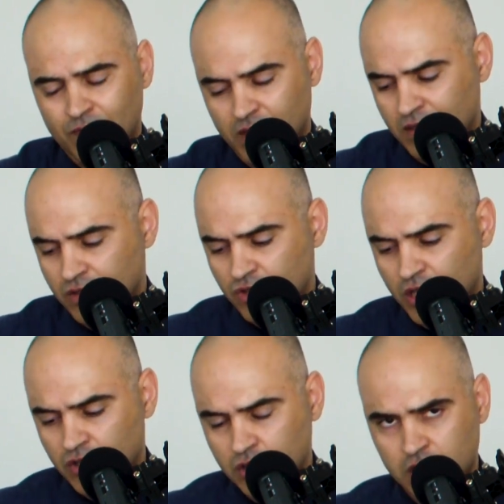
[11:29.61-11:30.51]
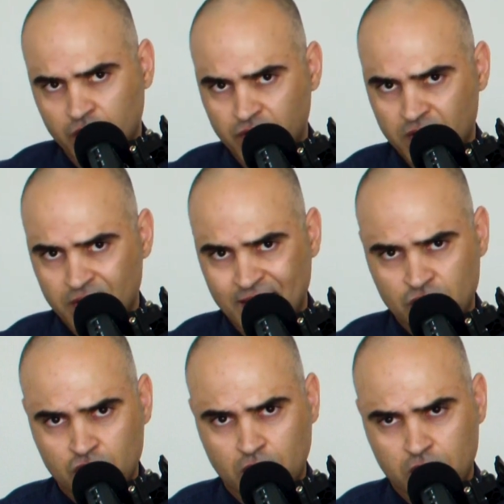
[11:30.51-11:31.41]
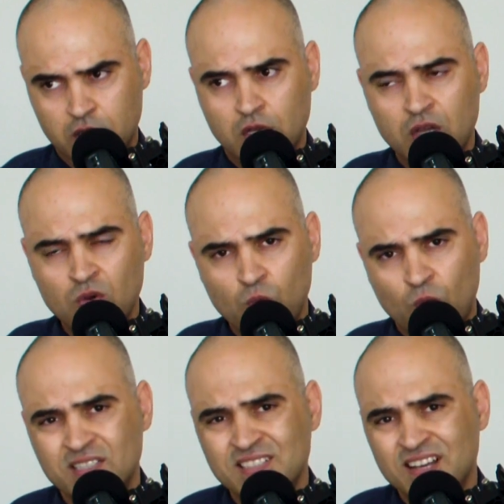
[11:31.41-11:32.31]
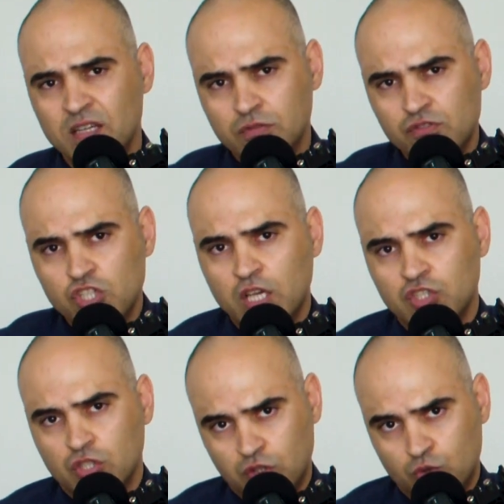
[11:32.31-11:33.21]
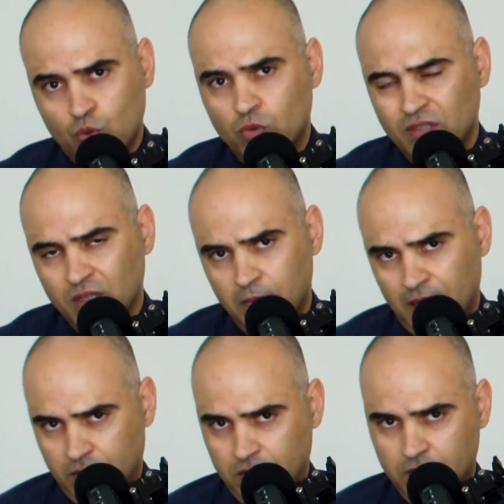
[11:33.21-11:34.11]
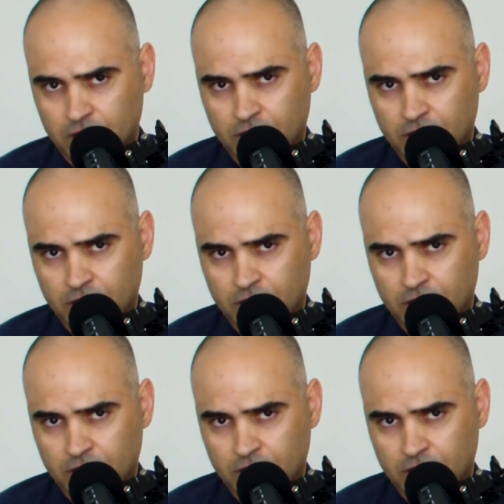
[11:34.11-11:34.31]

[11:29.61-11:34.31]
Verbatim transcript: But this change is different than that change. What kind of change are you talking about?